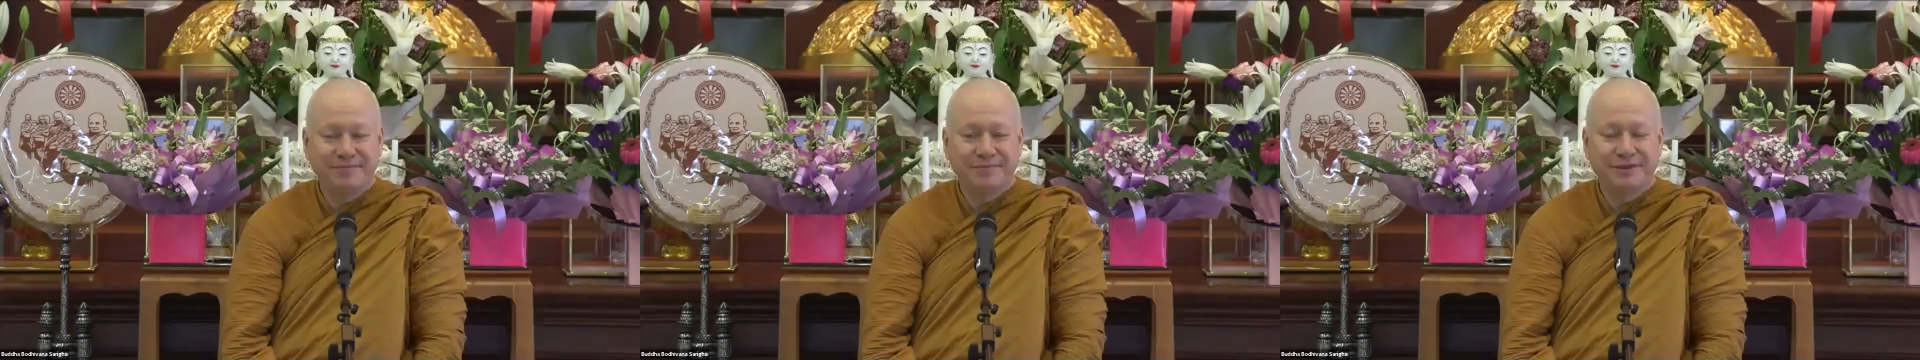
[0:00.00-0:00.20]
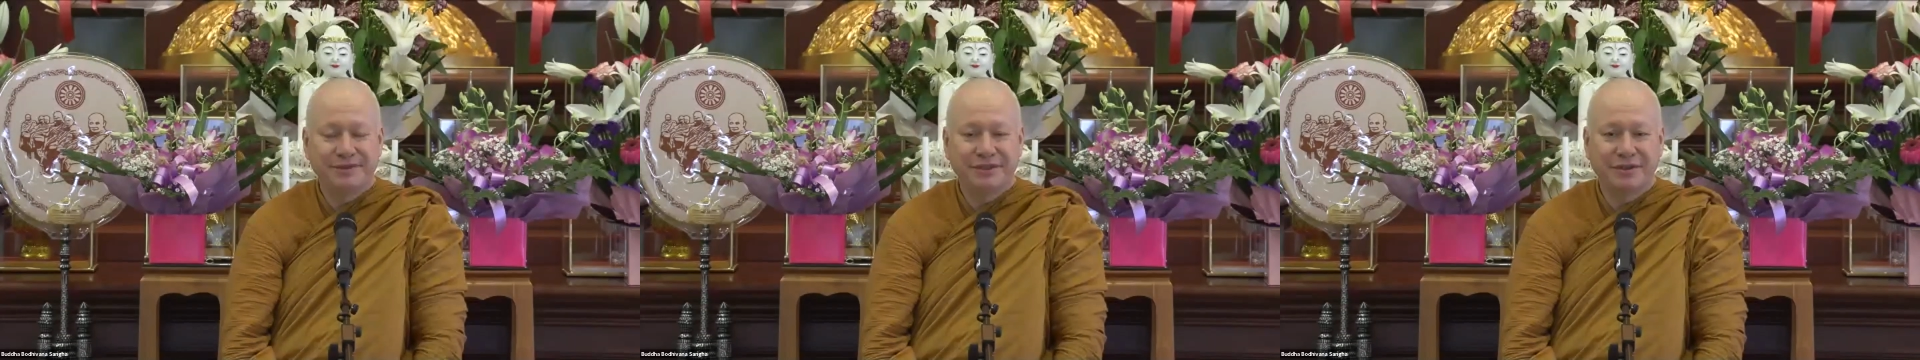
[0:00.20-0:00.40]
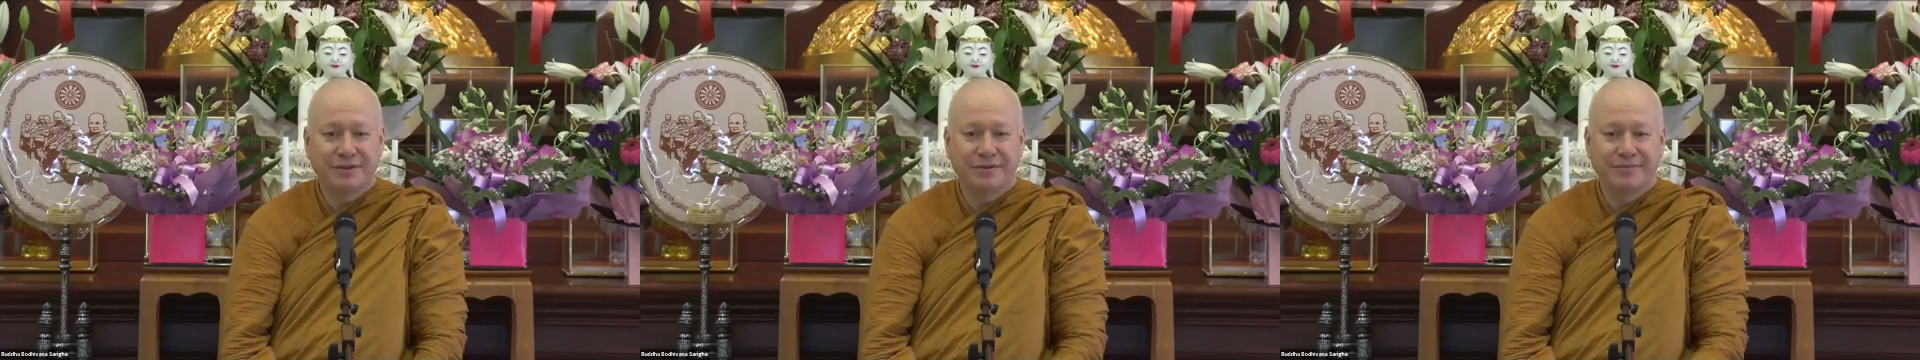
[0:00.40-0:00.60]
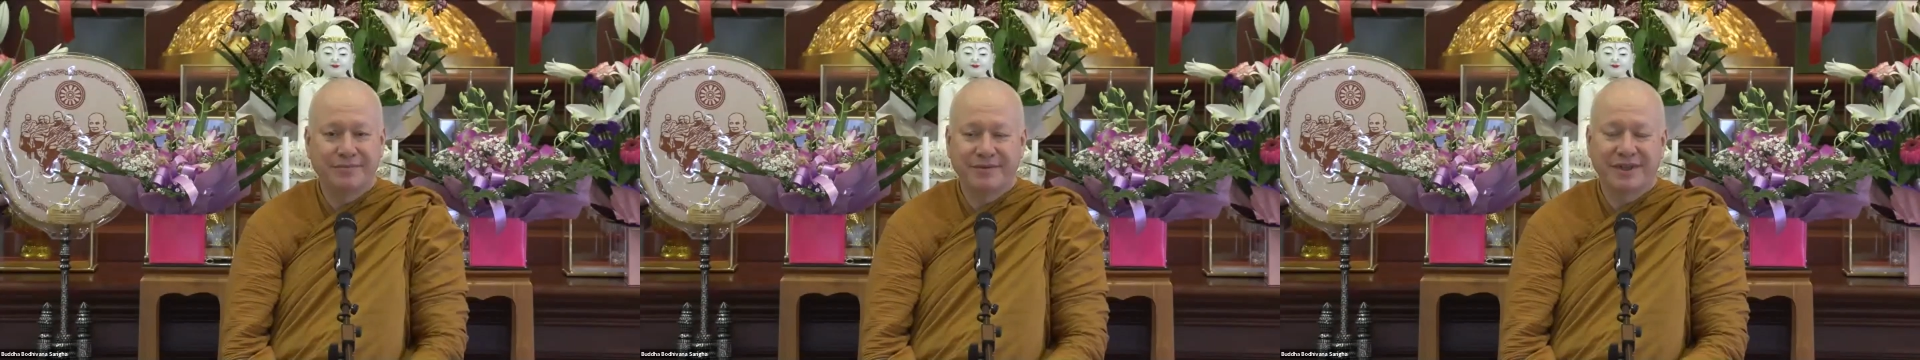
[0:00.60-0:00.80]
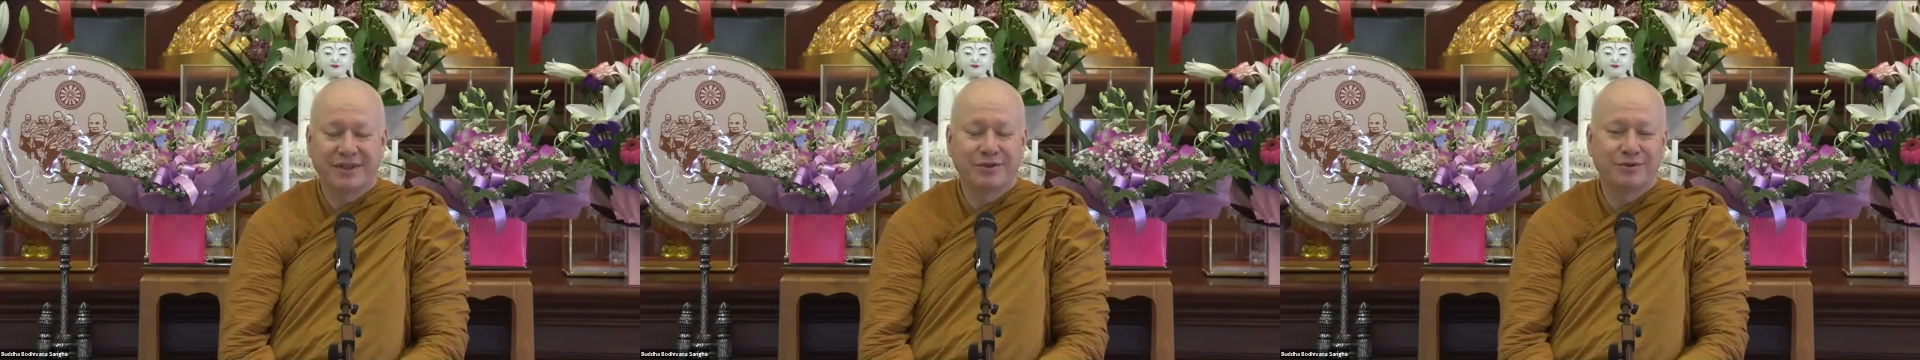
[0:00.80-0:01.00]
So
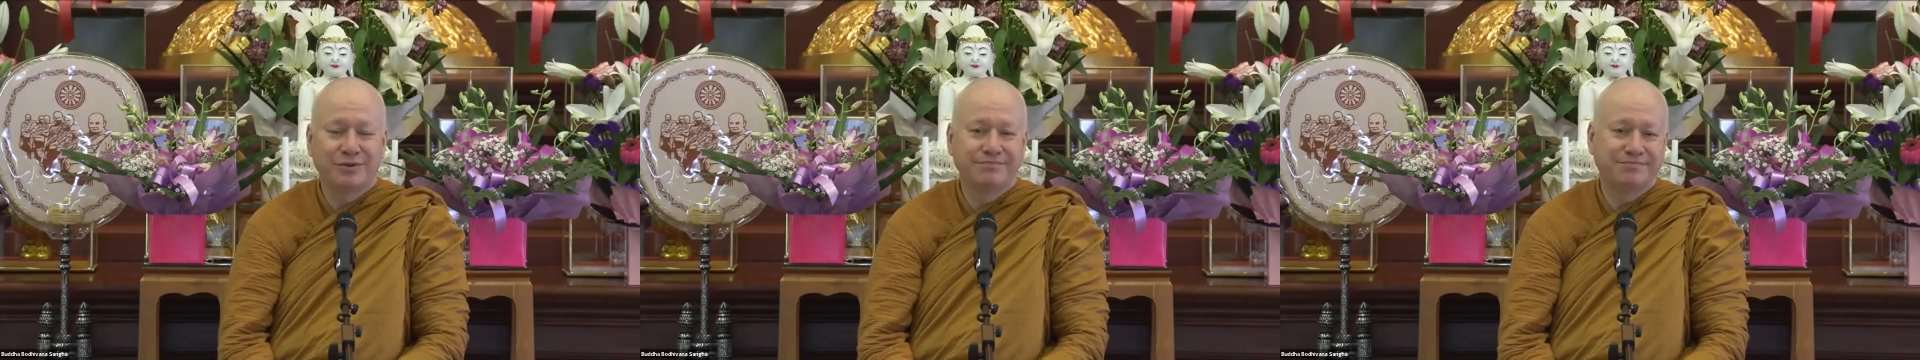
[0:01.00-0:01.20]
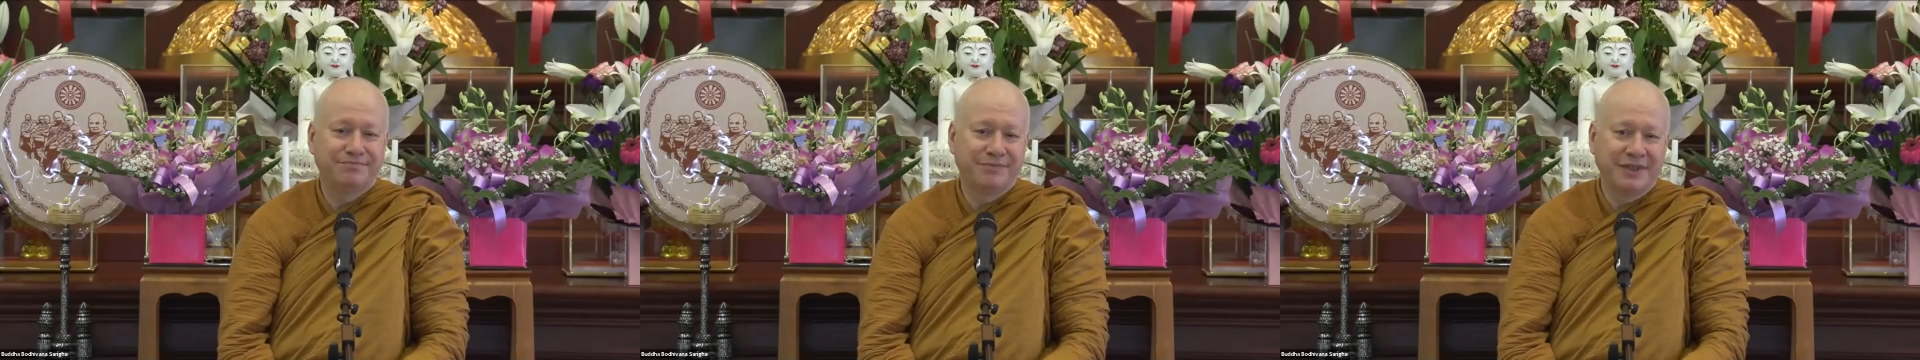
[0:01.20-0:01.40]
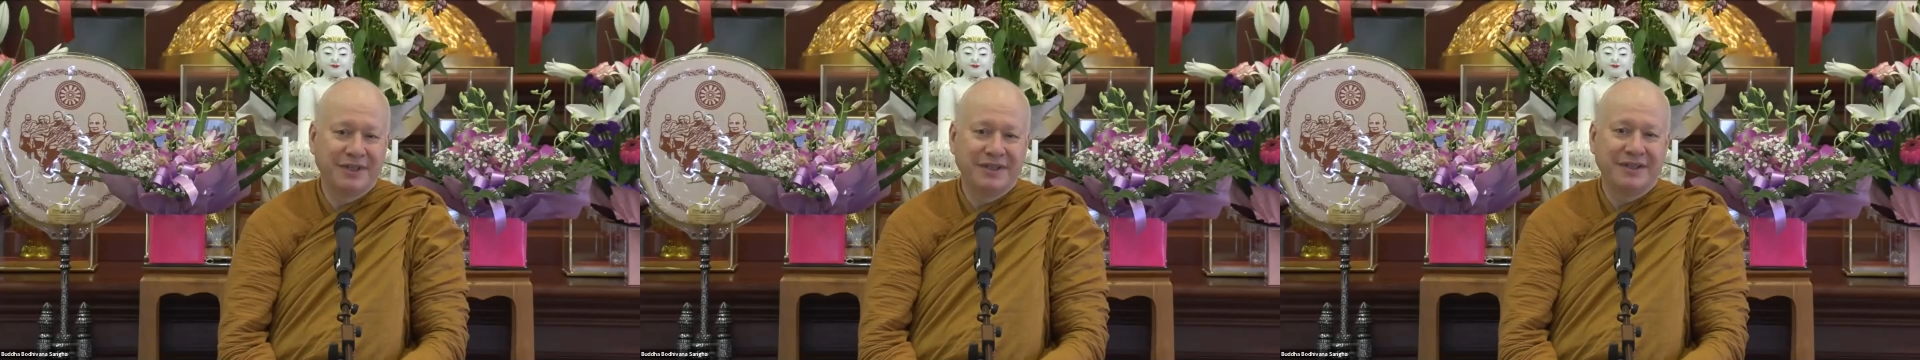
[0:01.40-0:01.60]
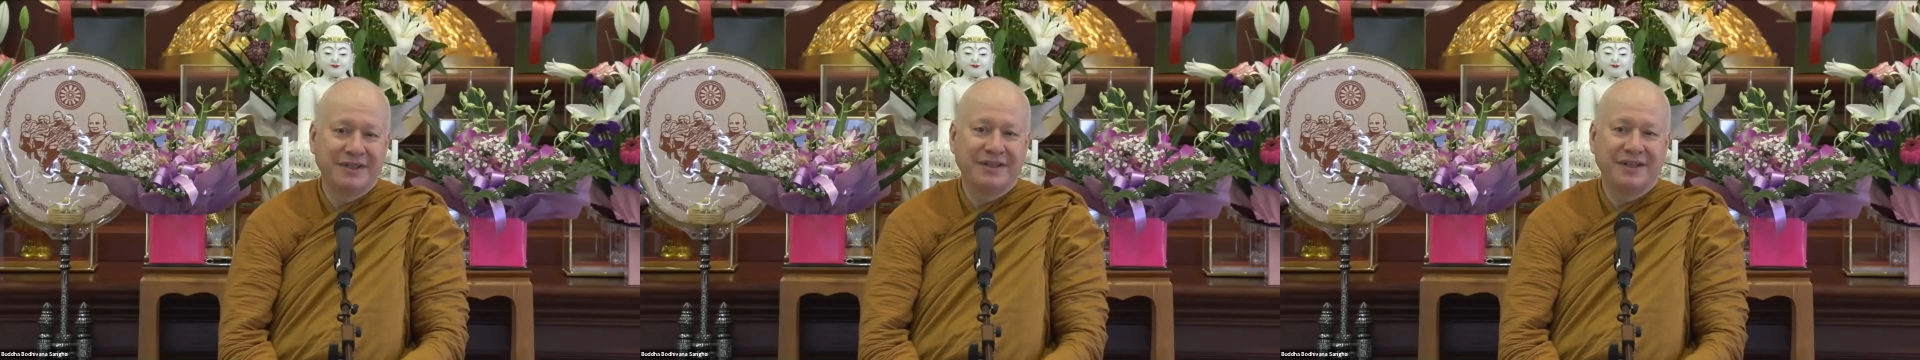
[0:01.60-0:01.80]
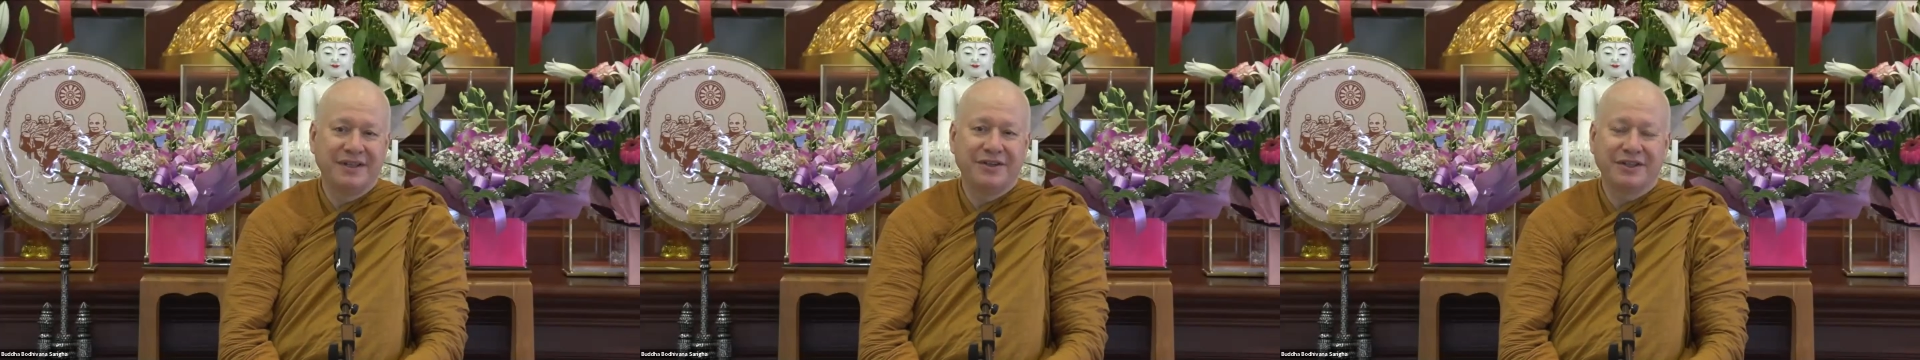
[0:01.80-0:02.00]
a good
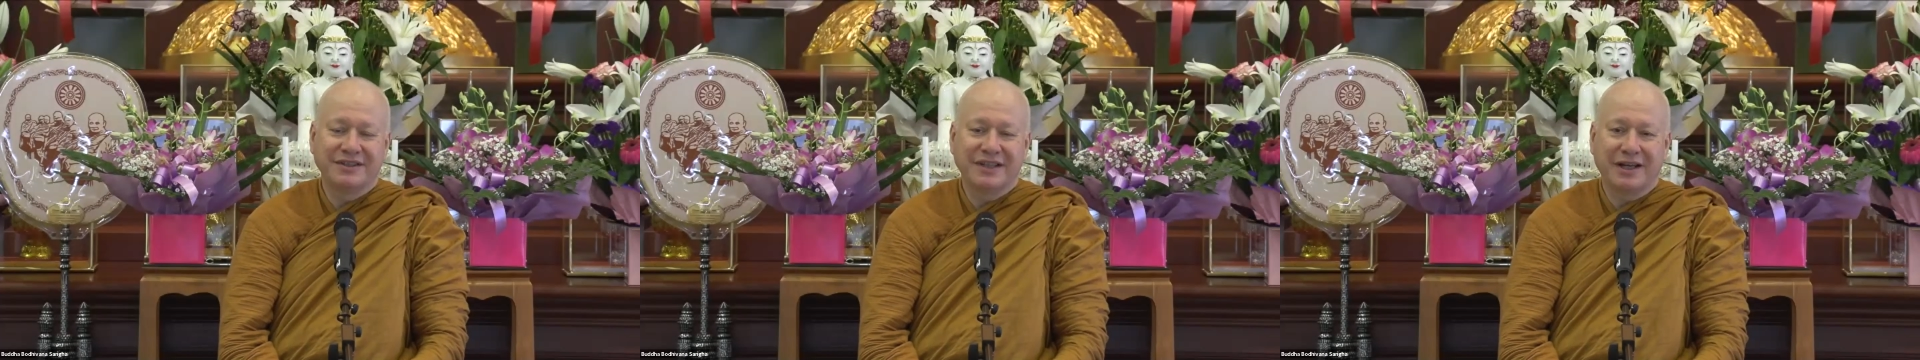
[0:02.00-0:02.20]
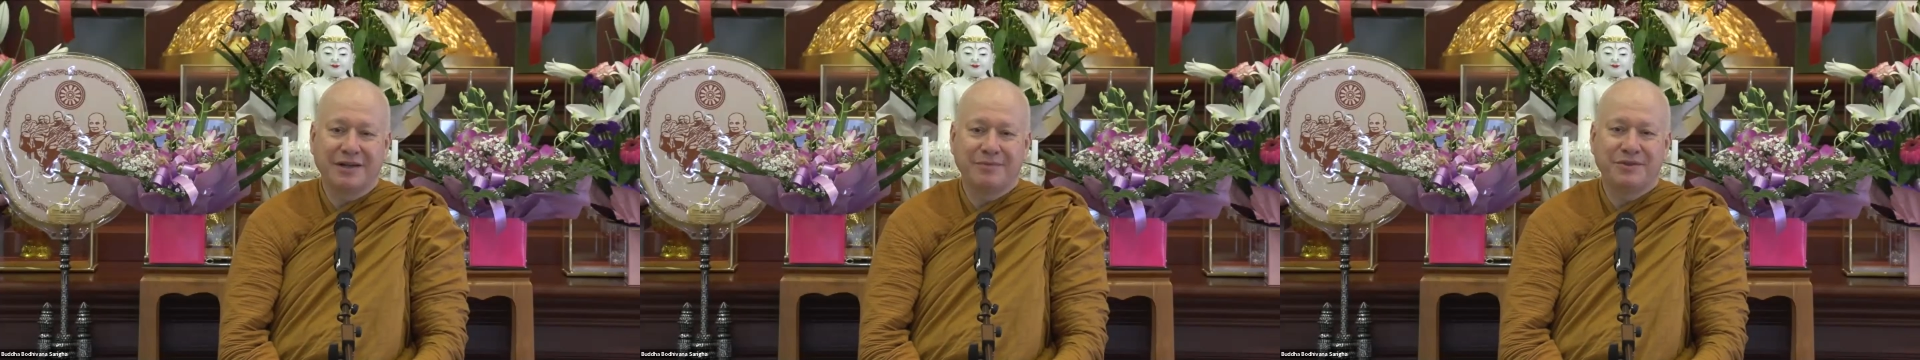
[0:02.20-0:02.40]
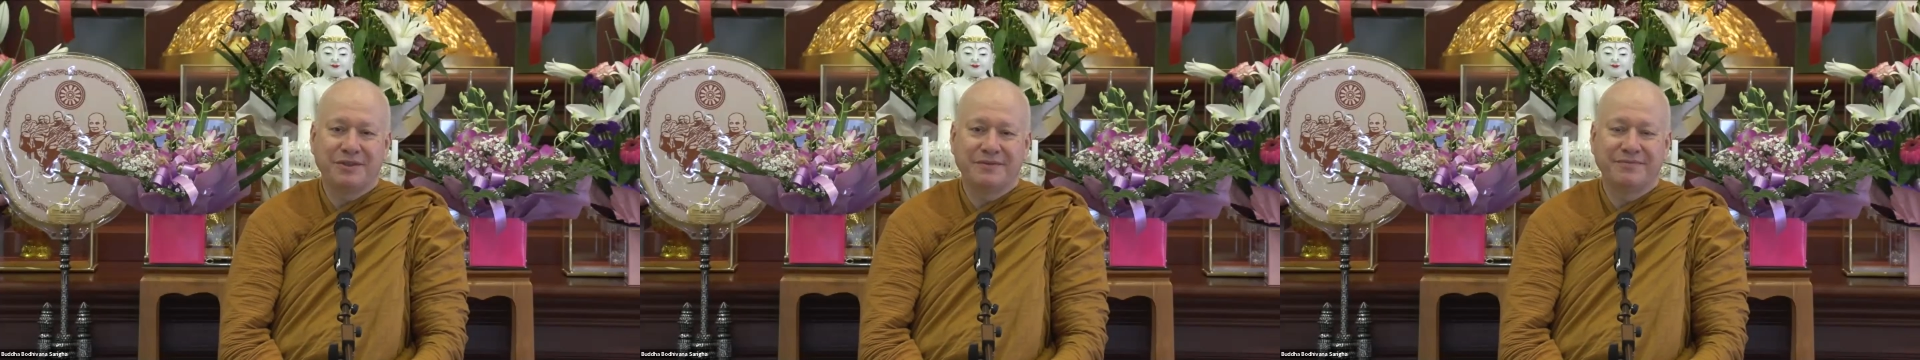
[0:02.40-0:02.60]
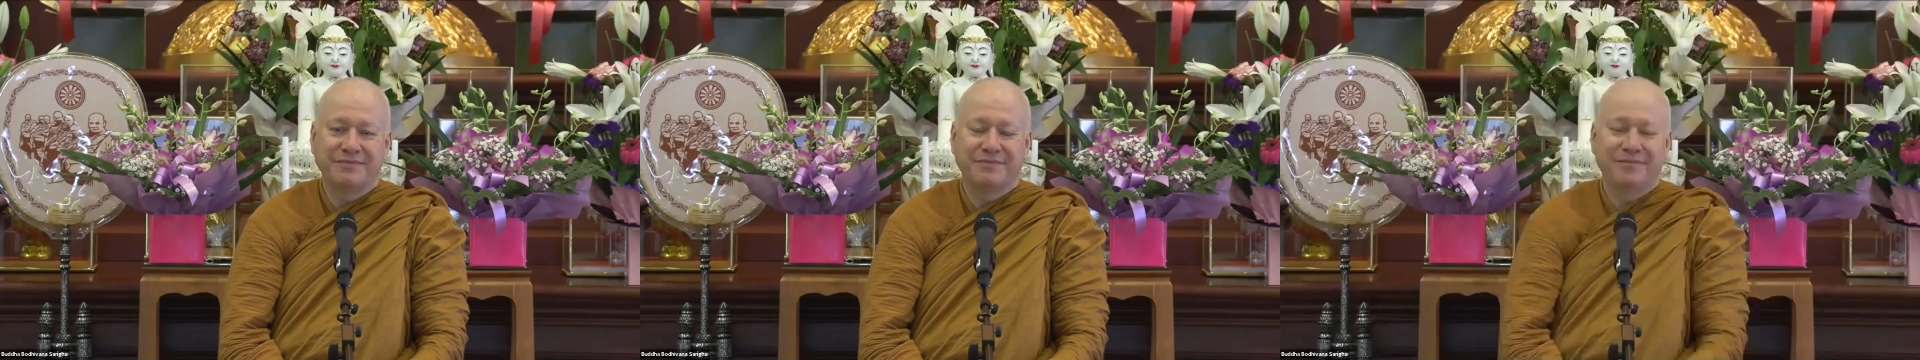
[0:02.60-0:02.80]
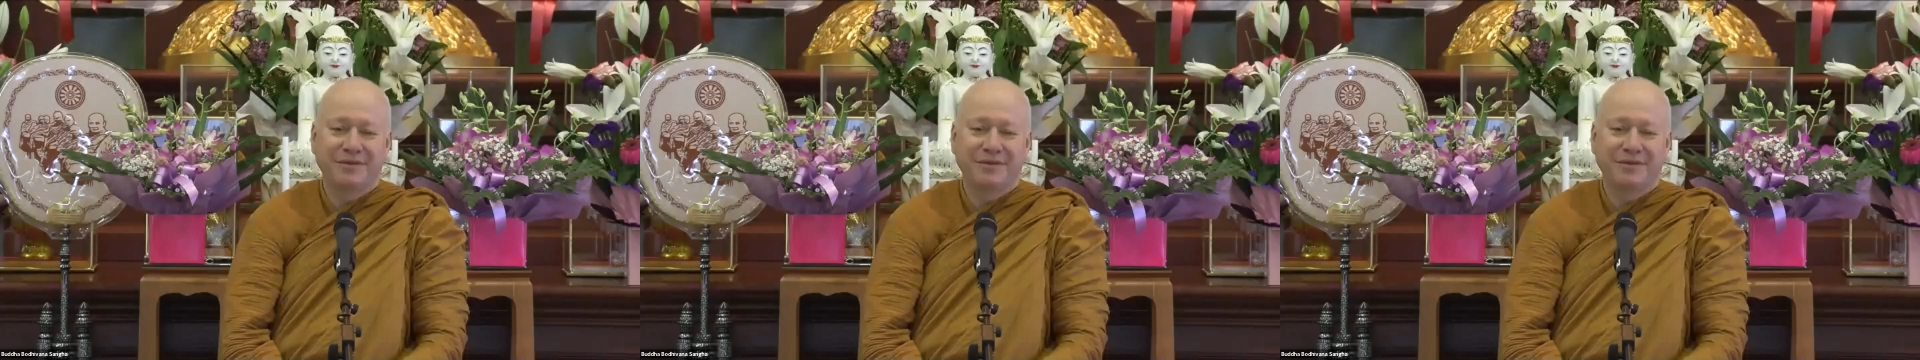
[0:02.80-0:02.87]
example of